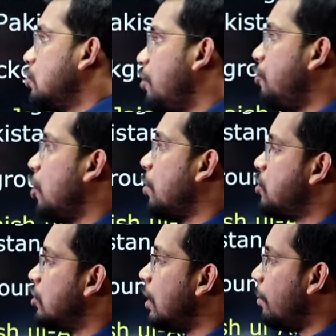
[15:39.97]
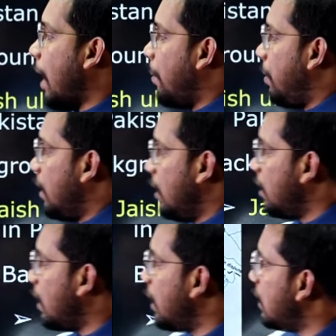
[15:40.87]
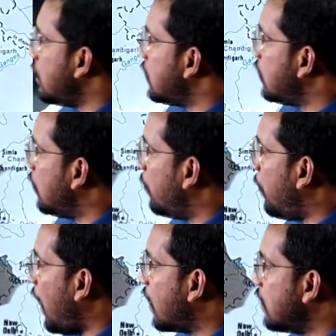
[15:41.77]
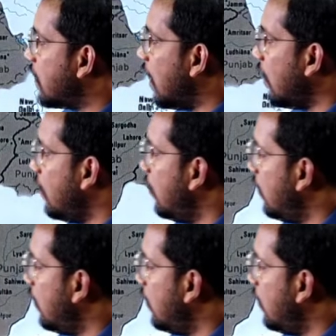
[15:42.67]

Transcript: So if you observe the map, here it is Pakistan,